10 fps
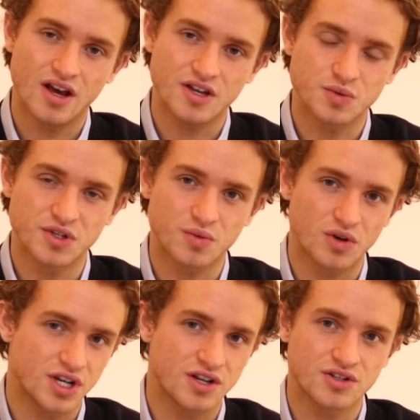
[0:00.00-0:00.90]
Swiss
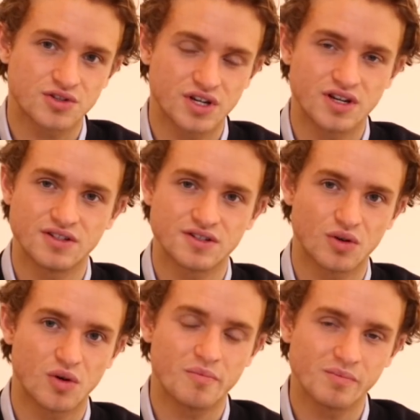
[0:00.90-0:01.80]
watch industry
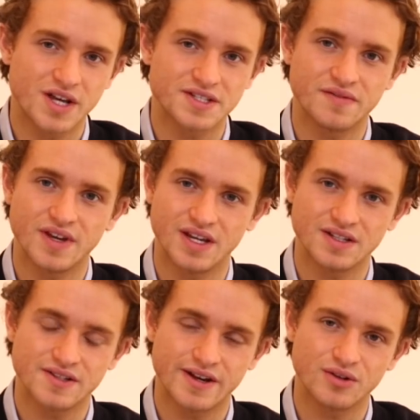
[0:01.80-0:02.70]
saw a massive hit in
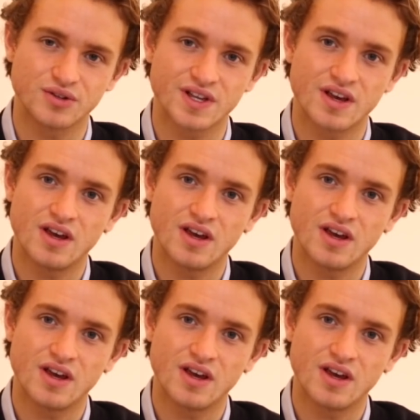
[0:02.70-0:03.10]
sales.